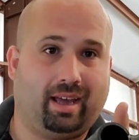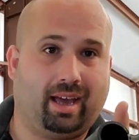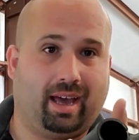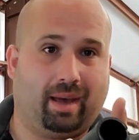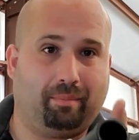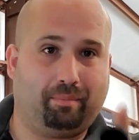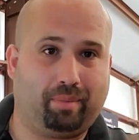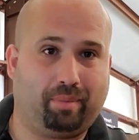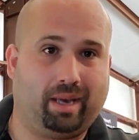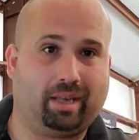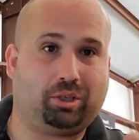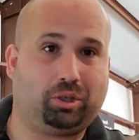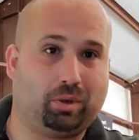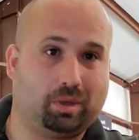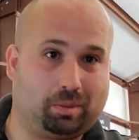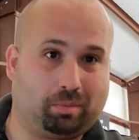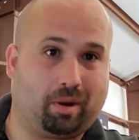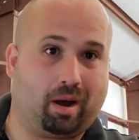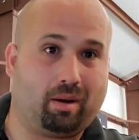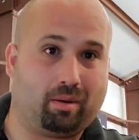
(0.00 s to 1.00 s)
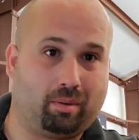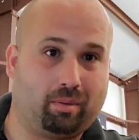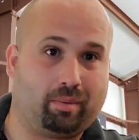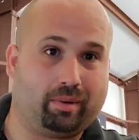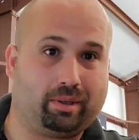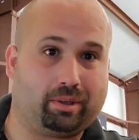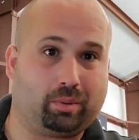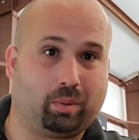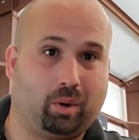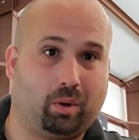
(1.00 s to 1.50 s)
I bet you it's
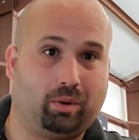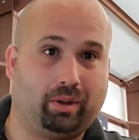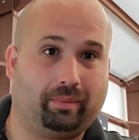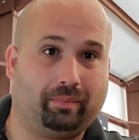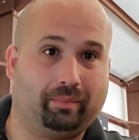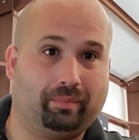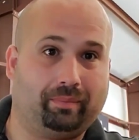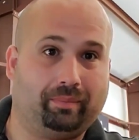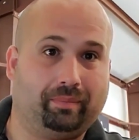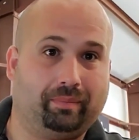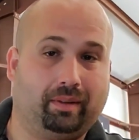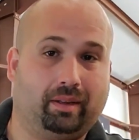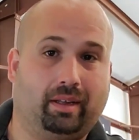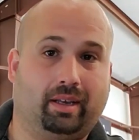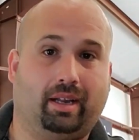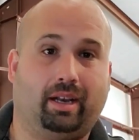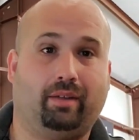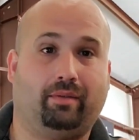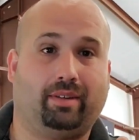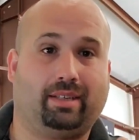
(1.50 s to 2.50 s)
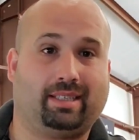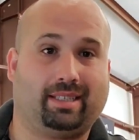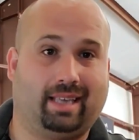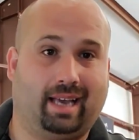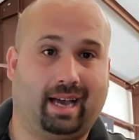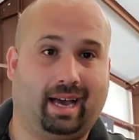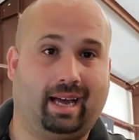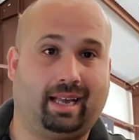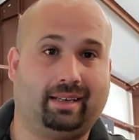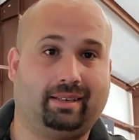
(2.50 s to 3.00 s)
probably swollen. And if it's
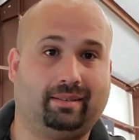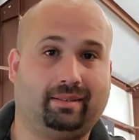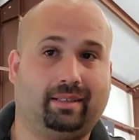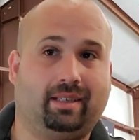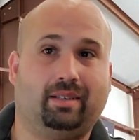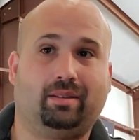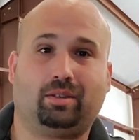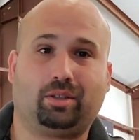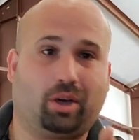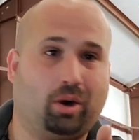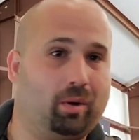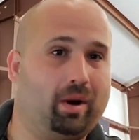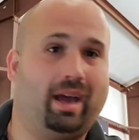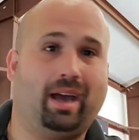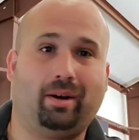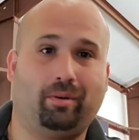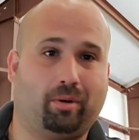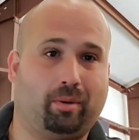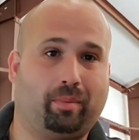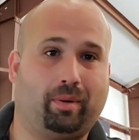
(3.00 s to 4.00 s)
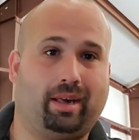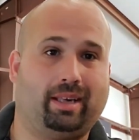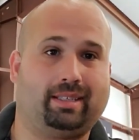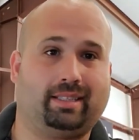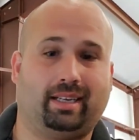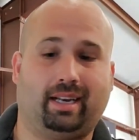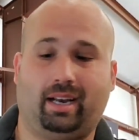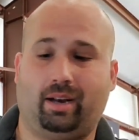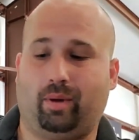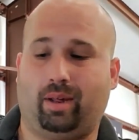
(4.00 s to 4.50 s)
not, just go ahead and replace
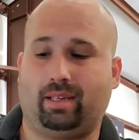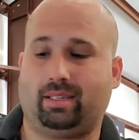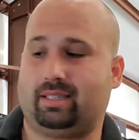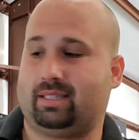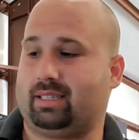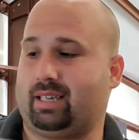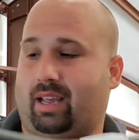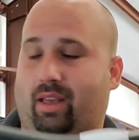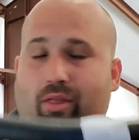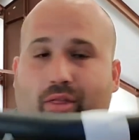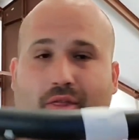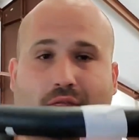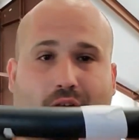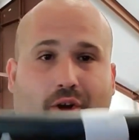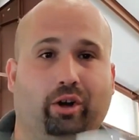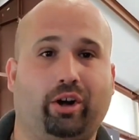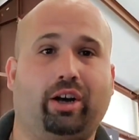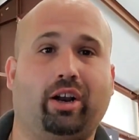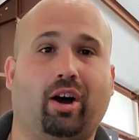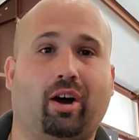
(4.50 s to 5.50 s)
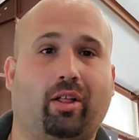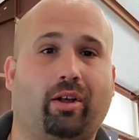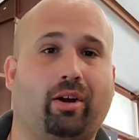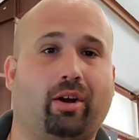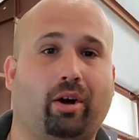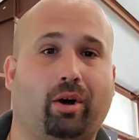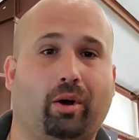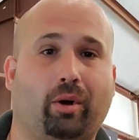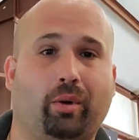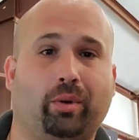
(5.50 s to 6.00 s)
it anyway. This is like a $30
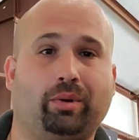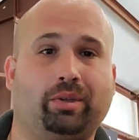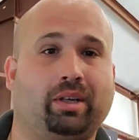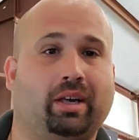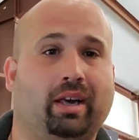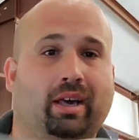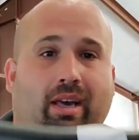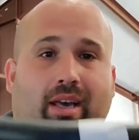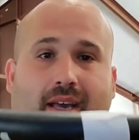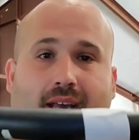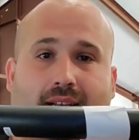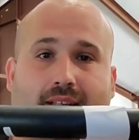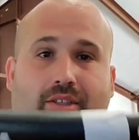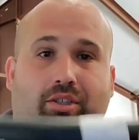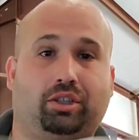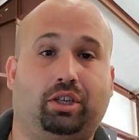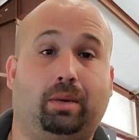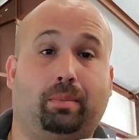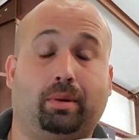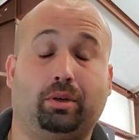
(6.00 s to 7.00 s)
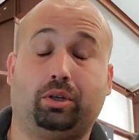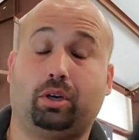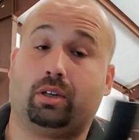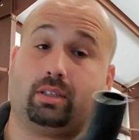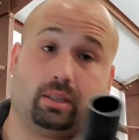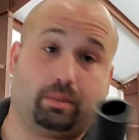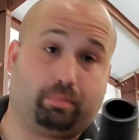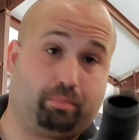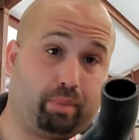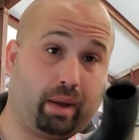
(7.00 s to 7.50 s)
hose, and it's cheap
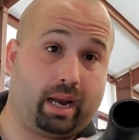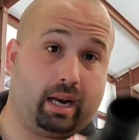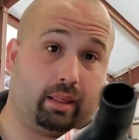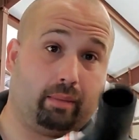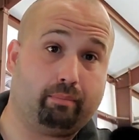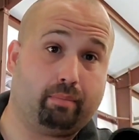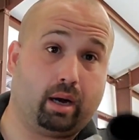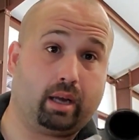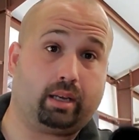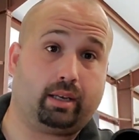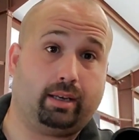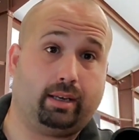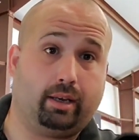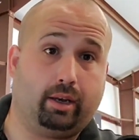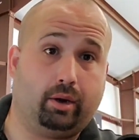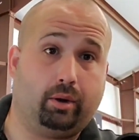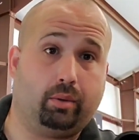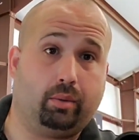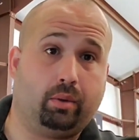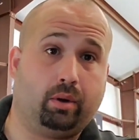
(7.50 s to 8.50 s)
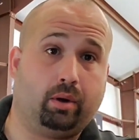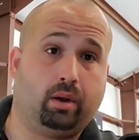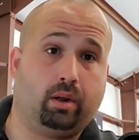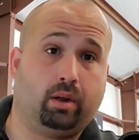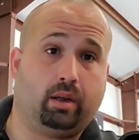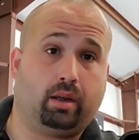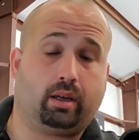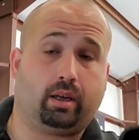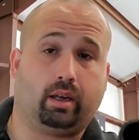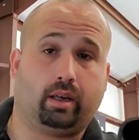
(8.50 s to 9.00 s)
insurance. It's a pain in the butt to do
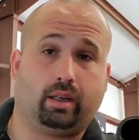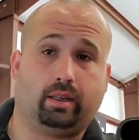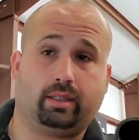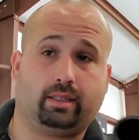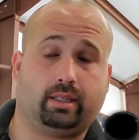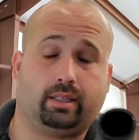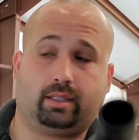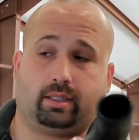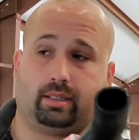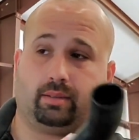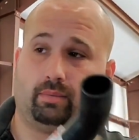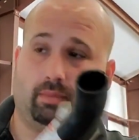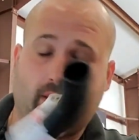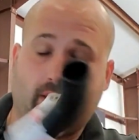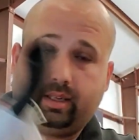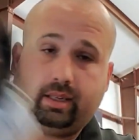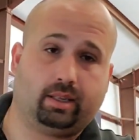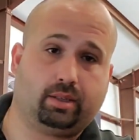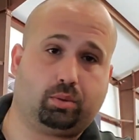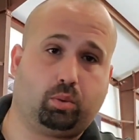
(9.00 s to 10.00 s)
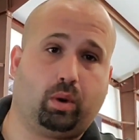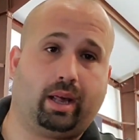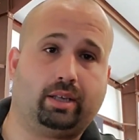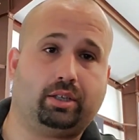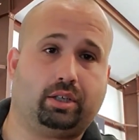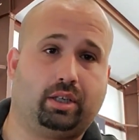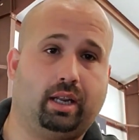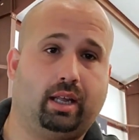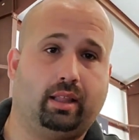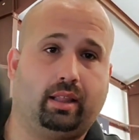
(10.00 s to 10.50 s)
because it's
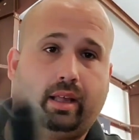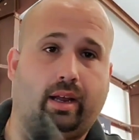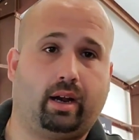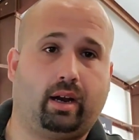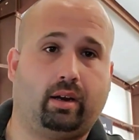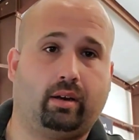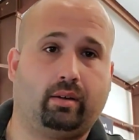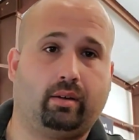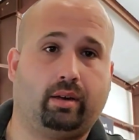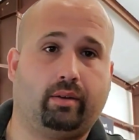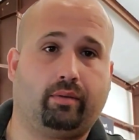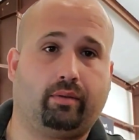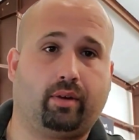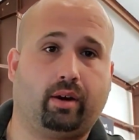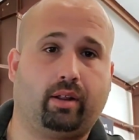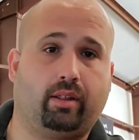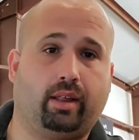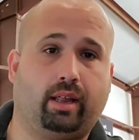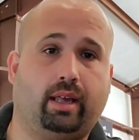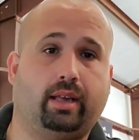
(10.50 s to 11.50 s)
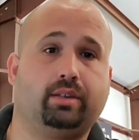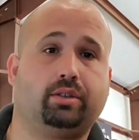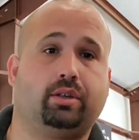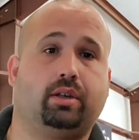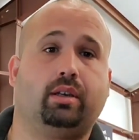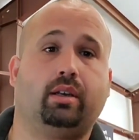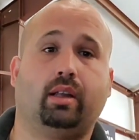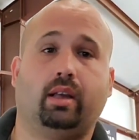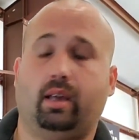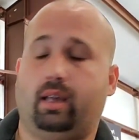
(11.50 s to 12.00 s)
wedged in there in front of the
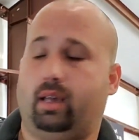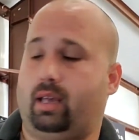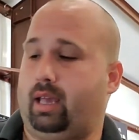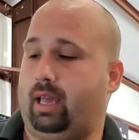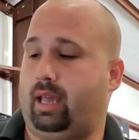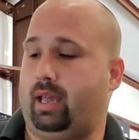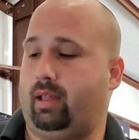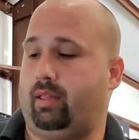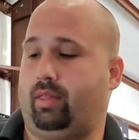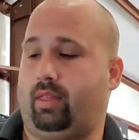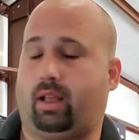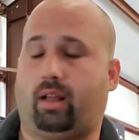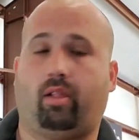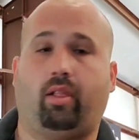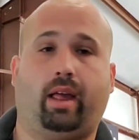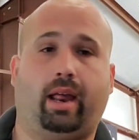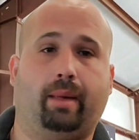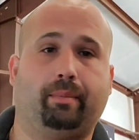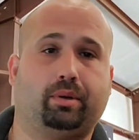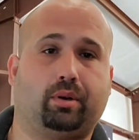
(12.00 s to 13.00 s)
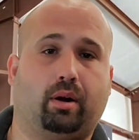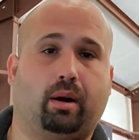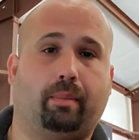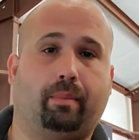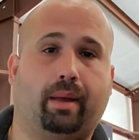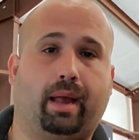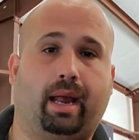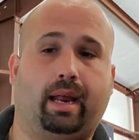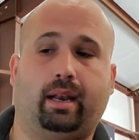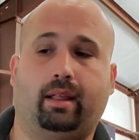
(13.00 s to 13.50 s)
engine, and the clamps are a
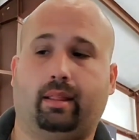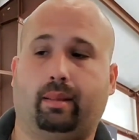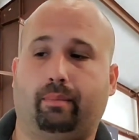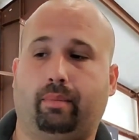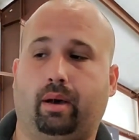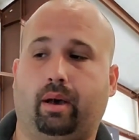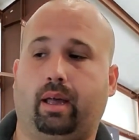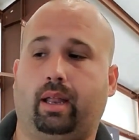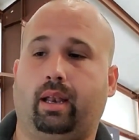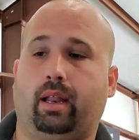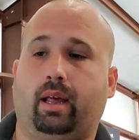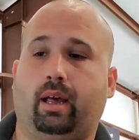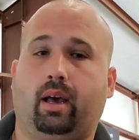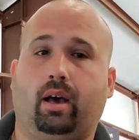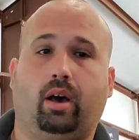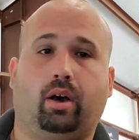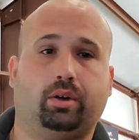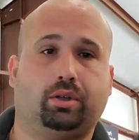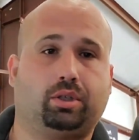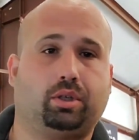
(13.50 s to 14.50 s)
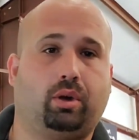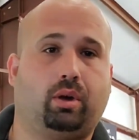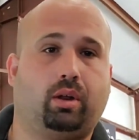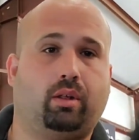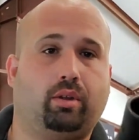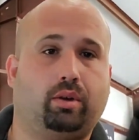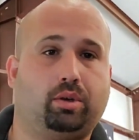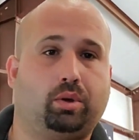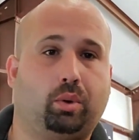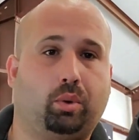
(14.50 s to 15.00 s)
pain in the butt. I'll show you
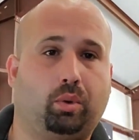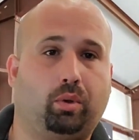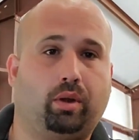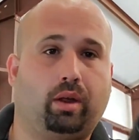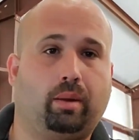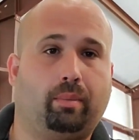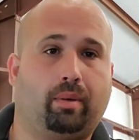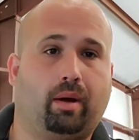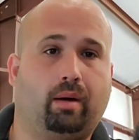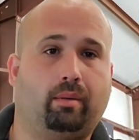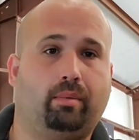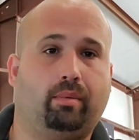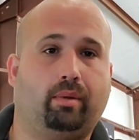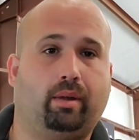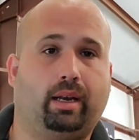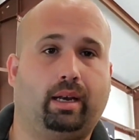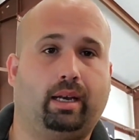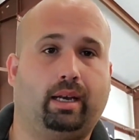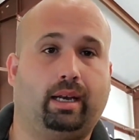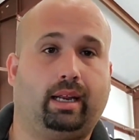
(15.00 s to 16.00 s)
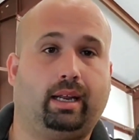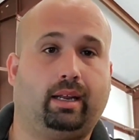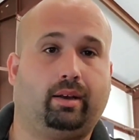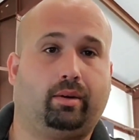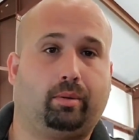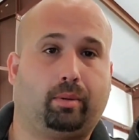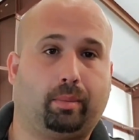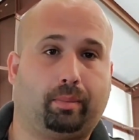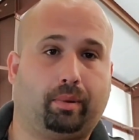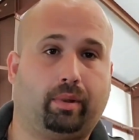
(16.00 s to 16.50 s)
the tool that you probably need to get
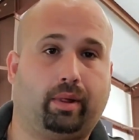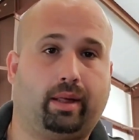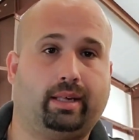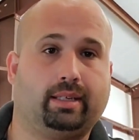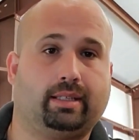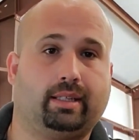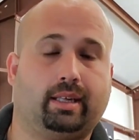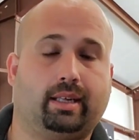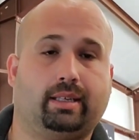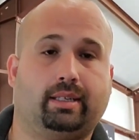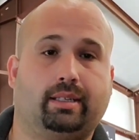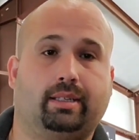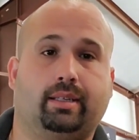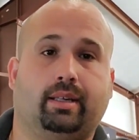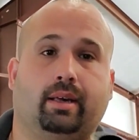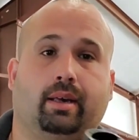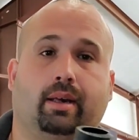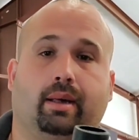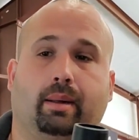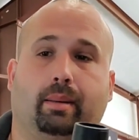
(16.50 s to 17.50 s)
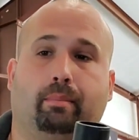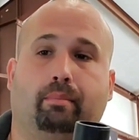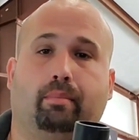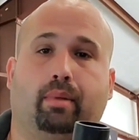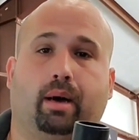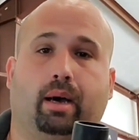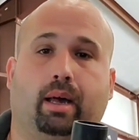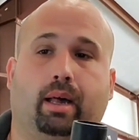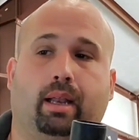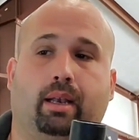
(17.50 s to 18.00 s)
to replace this.
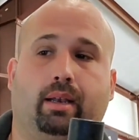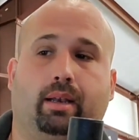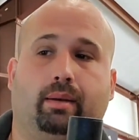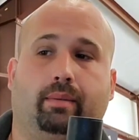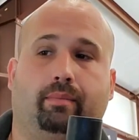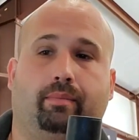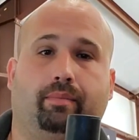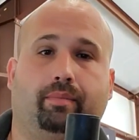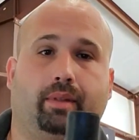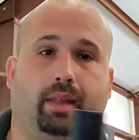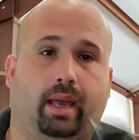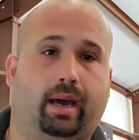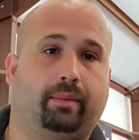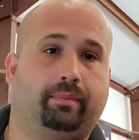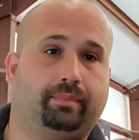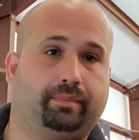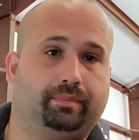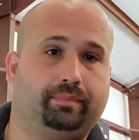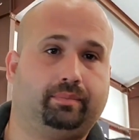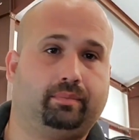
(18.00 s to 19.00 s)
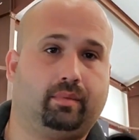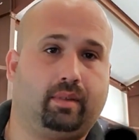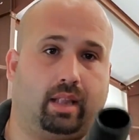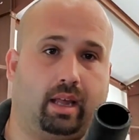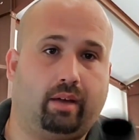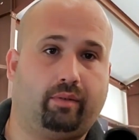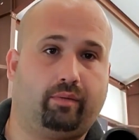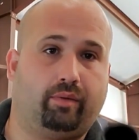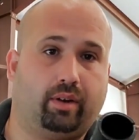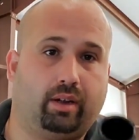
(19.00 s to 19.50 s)
But yeah,
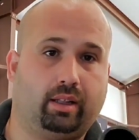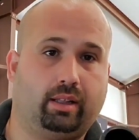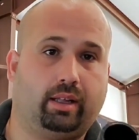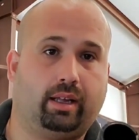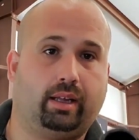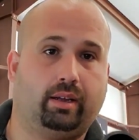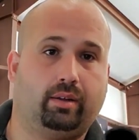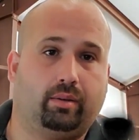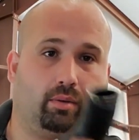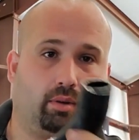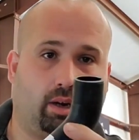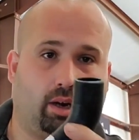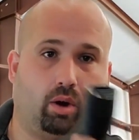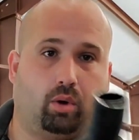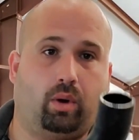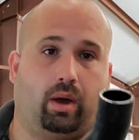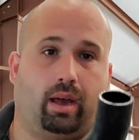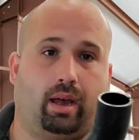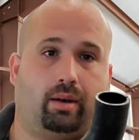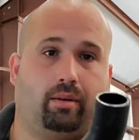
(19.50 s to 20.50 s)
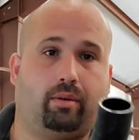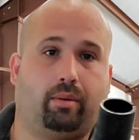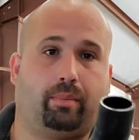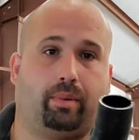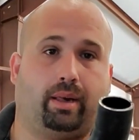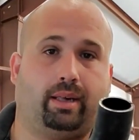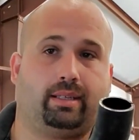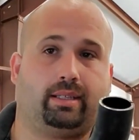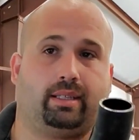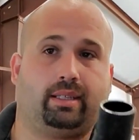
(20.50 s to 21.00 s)
definitely go ahead and
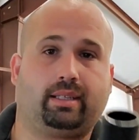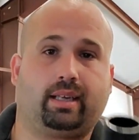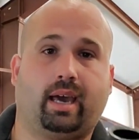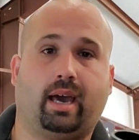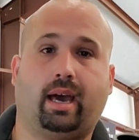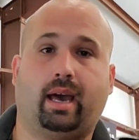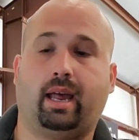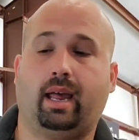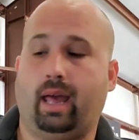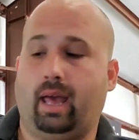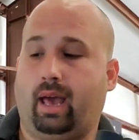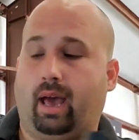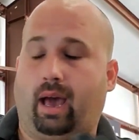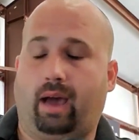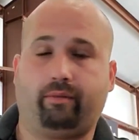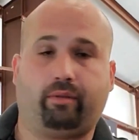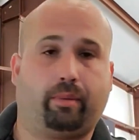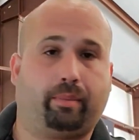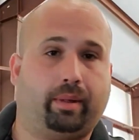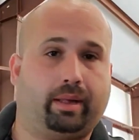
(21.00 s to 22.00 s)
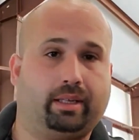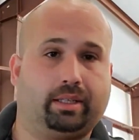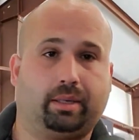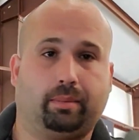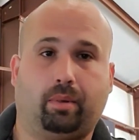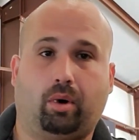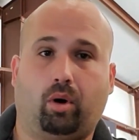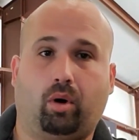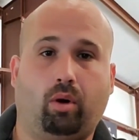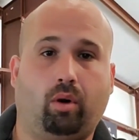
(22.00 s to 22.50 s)
replace this guy. I've replaced
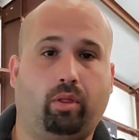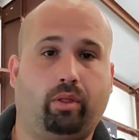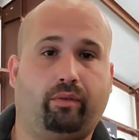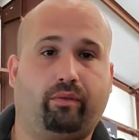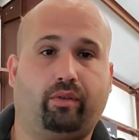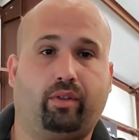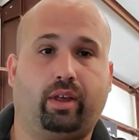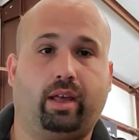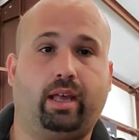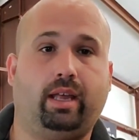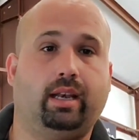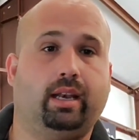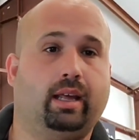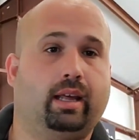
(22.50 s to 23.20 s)
them all in the fleet.